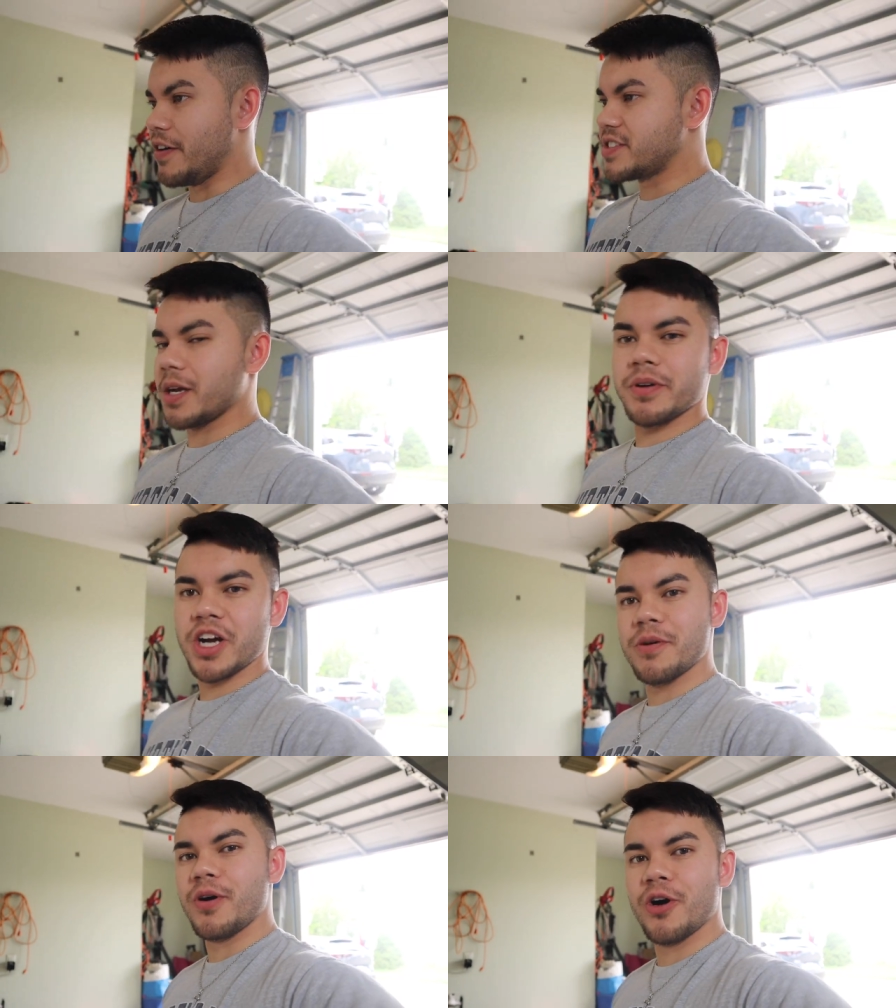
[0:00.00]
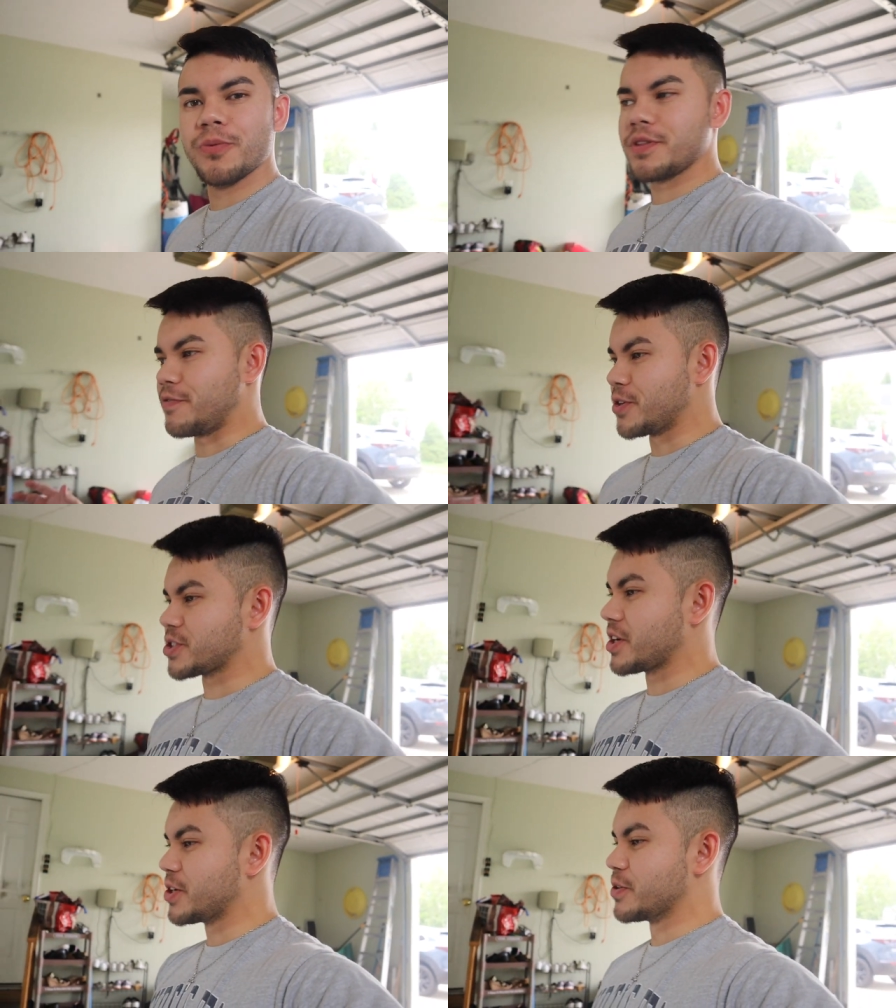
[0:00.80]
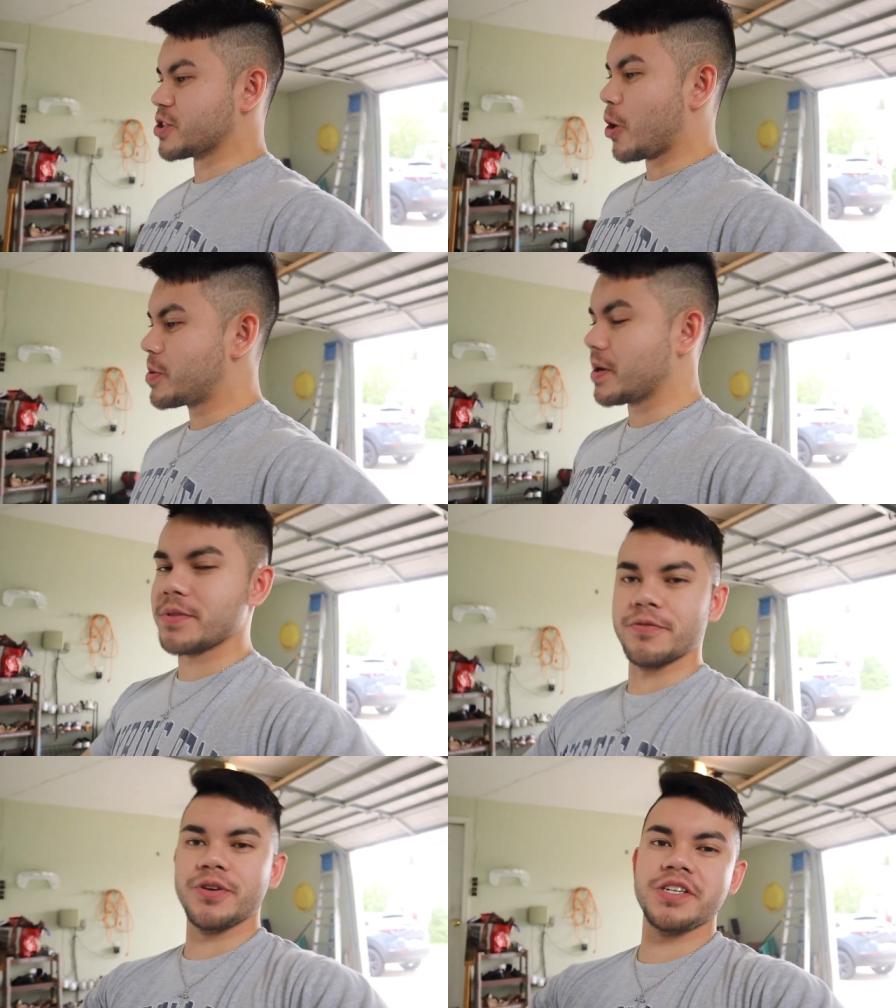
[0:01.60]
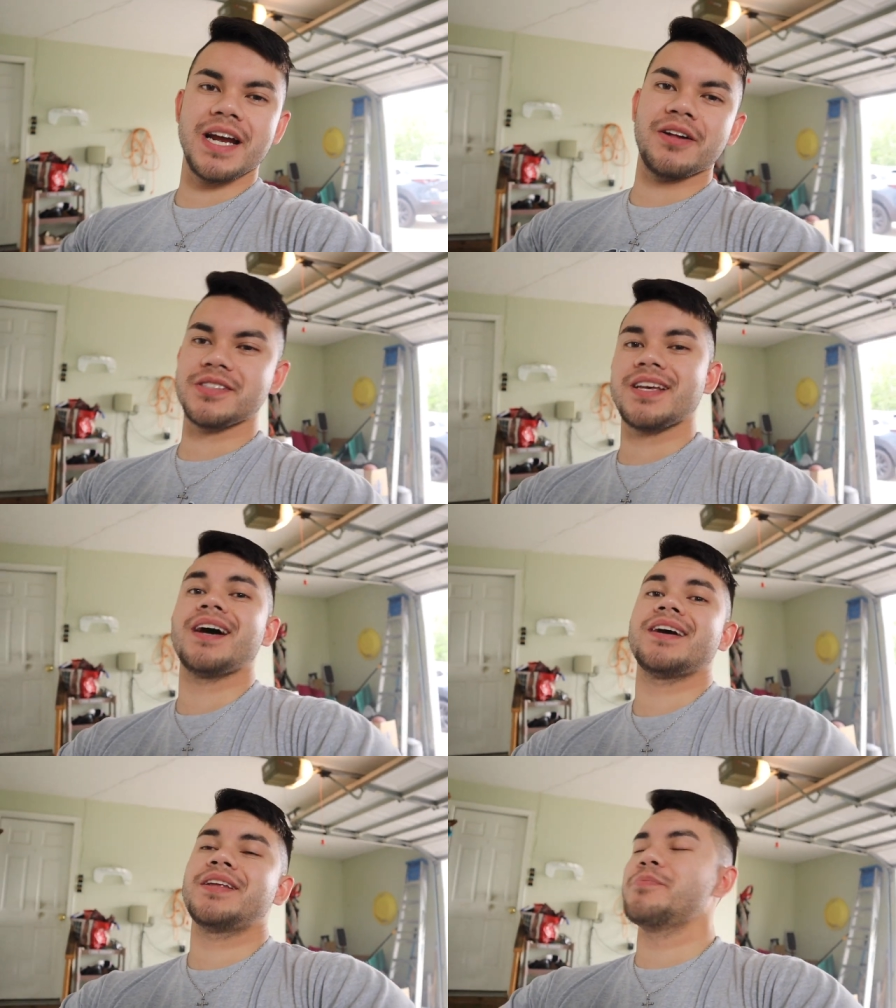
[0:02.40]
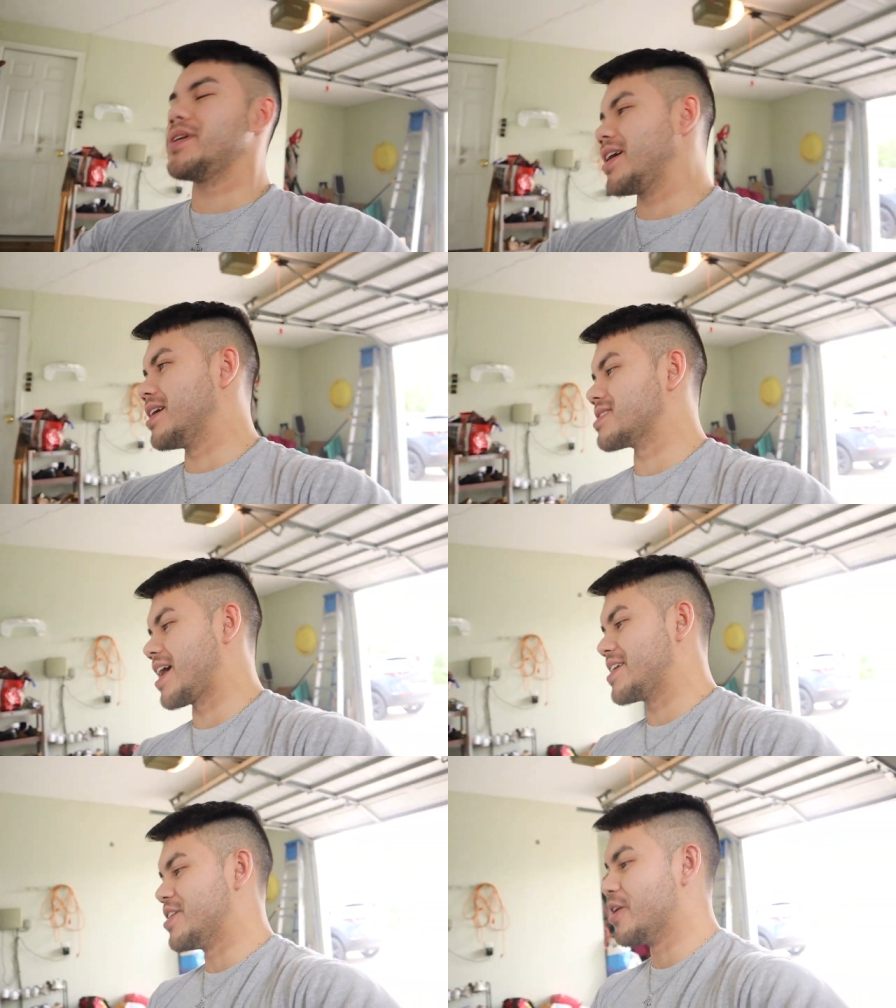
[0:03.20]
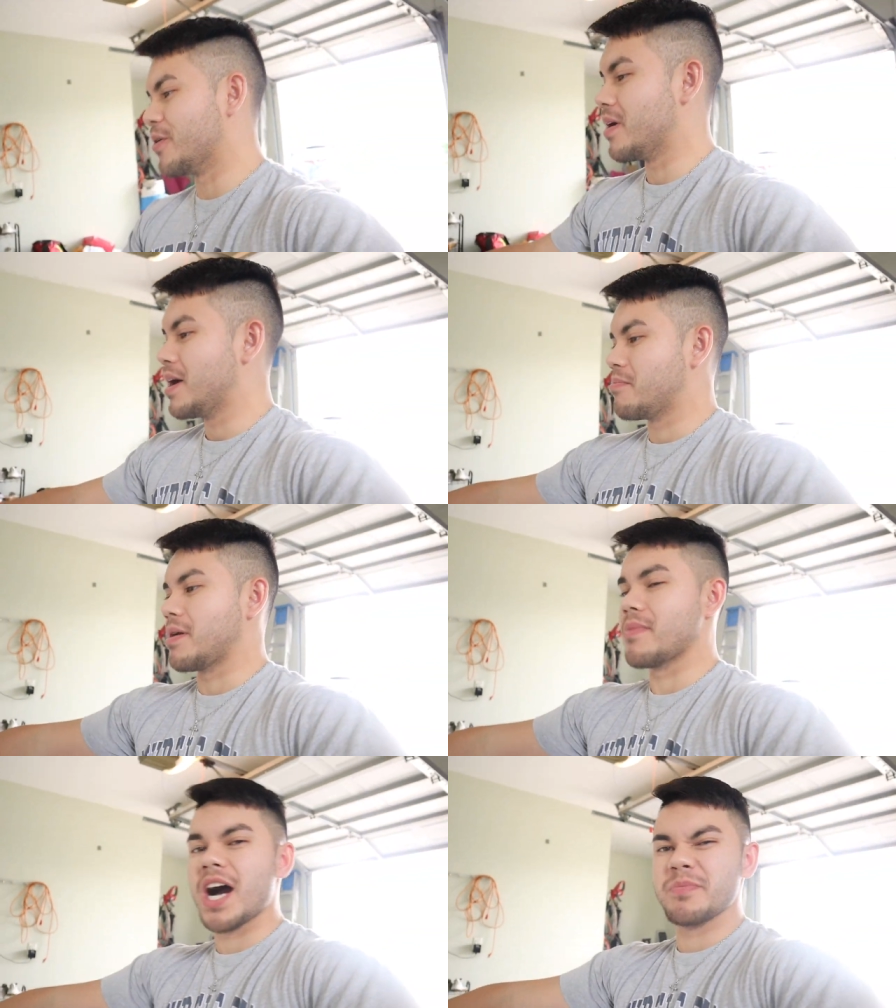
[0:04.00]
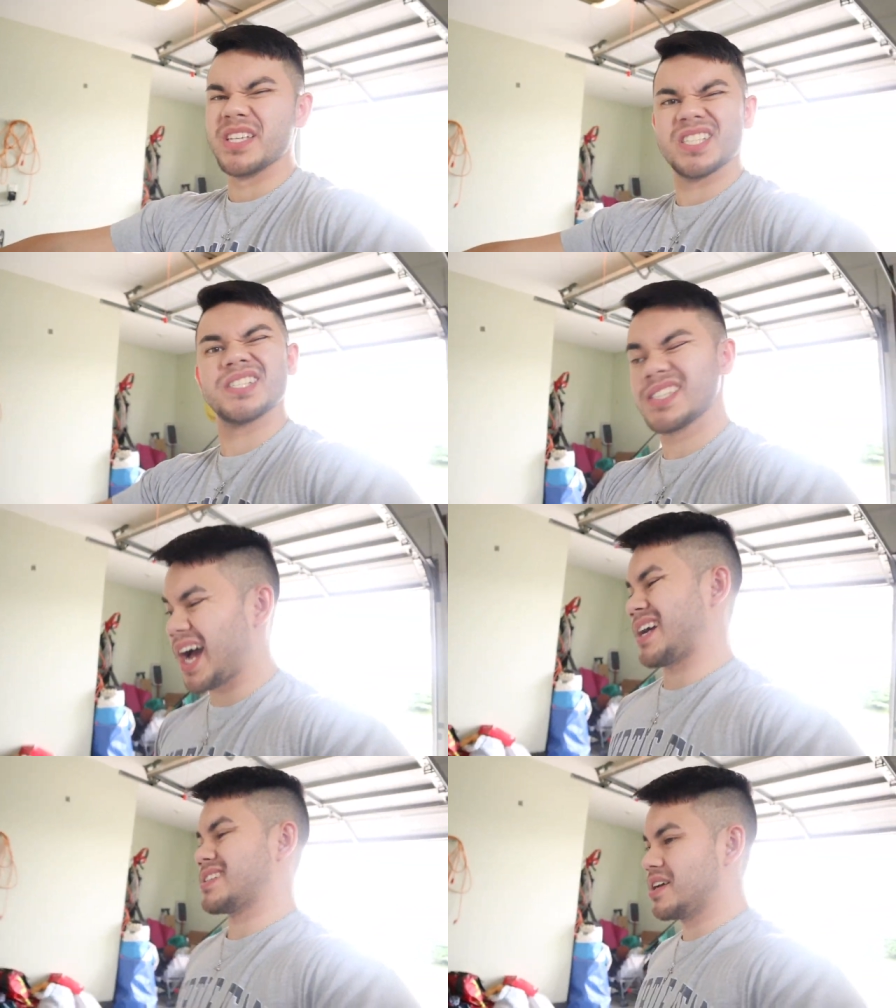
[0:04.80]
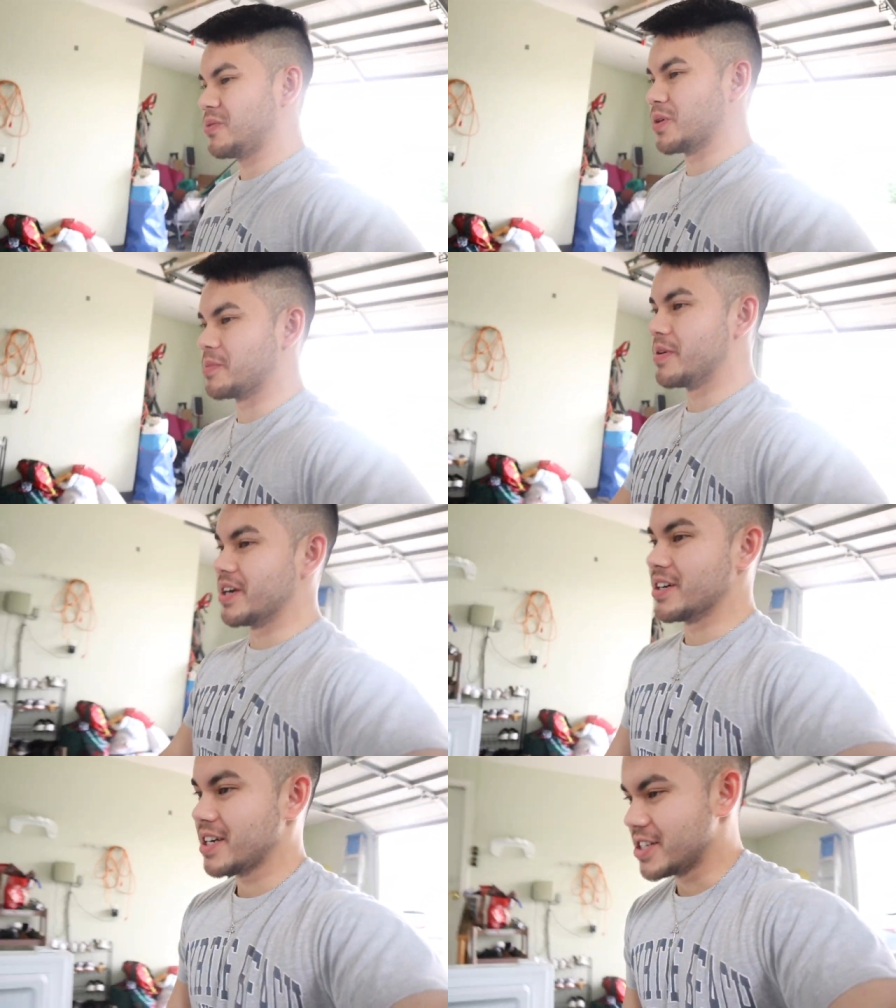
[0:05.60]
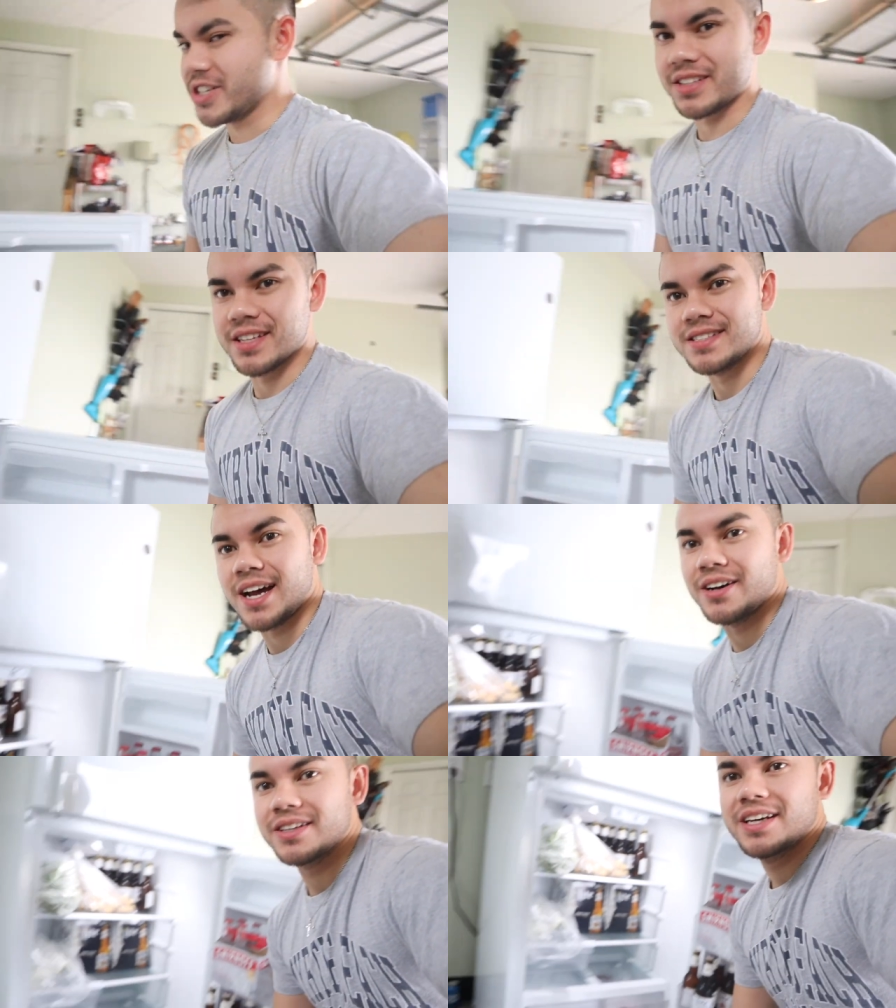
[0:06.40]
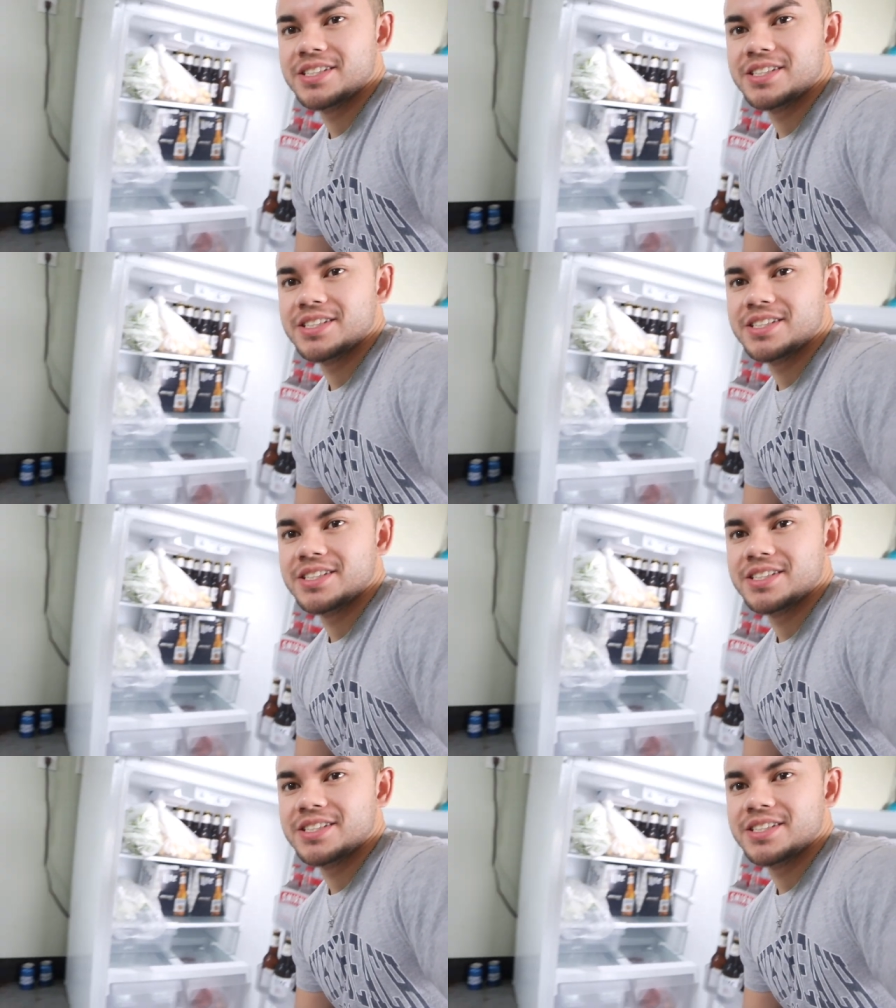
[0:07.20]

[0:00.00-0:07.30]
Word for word: Every time I come home, the first thing I do is open up the fridge outside because I know my mom is stocked with beer. Check this out.